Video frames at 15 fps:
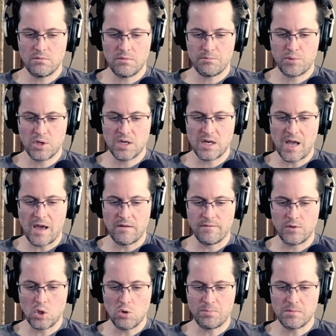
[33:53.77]
put an
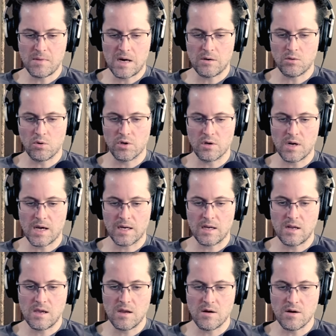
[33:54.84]
envelope amount or you're not going to
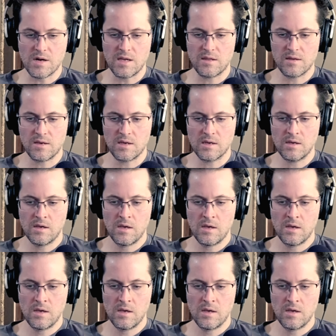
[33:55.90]
hear anything.